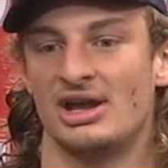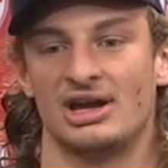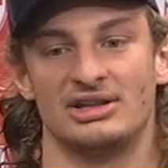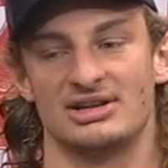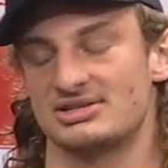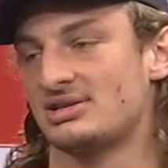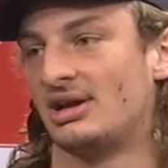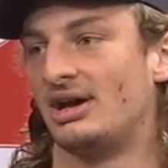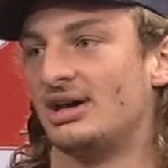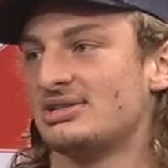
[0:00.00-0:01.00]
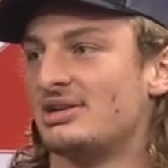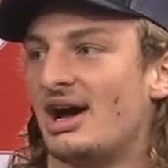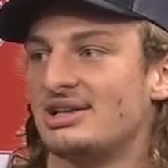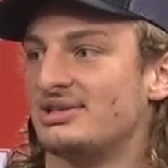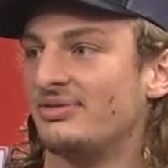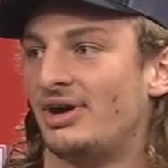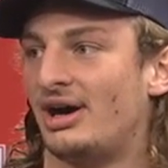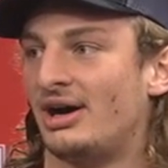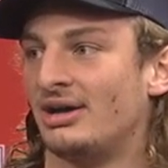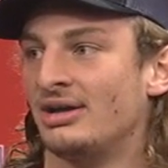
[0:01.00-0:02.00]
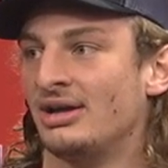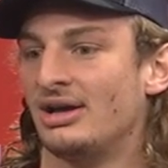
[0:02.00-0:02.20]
And then Snods and Vaugh,